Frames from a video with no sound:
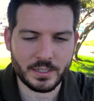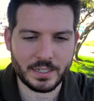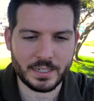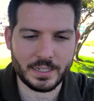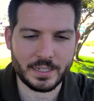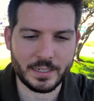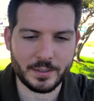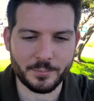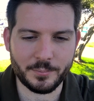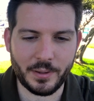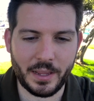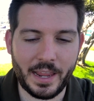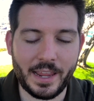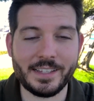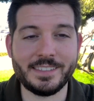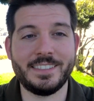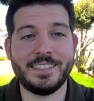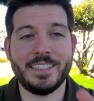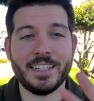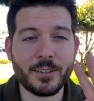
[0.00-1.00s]
Um,
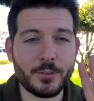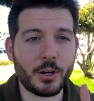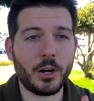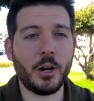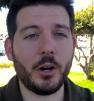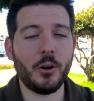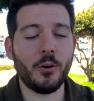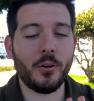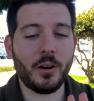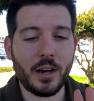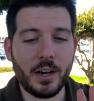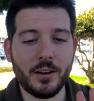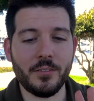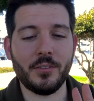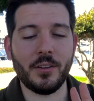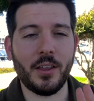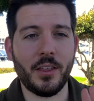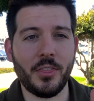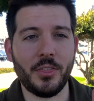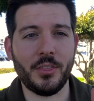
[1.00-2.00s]
zero
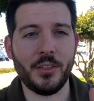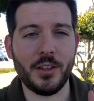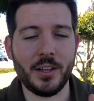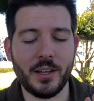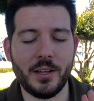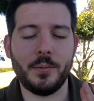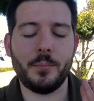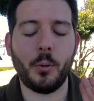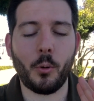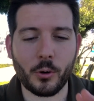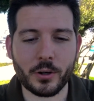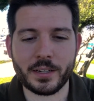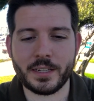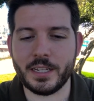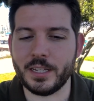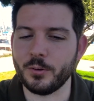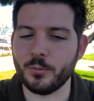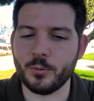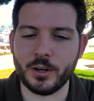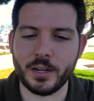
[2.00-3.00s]
of the port
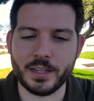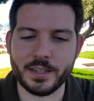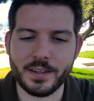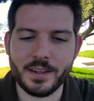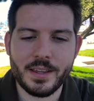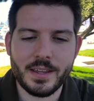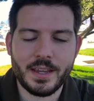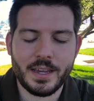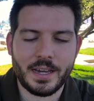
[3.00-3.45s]
key one,